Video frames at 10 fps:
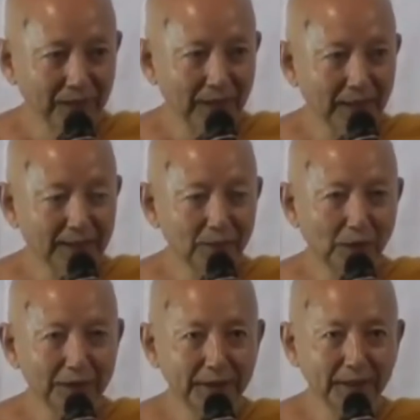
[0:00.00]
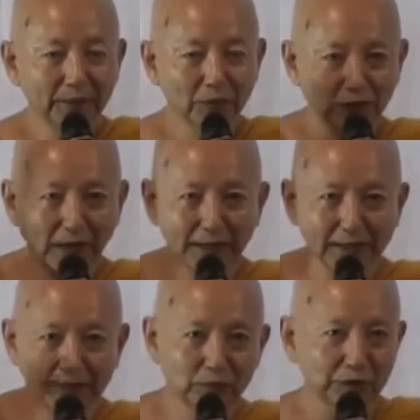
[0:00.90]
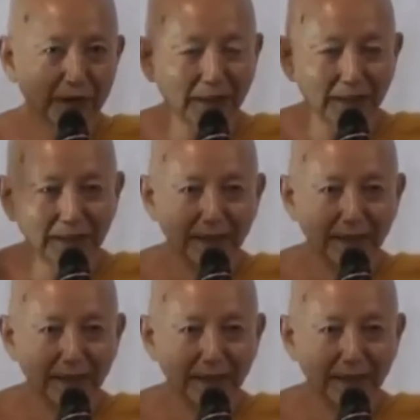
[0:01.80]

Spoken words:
And then one day he was fanning the Buddha,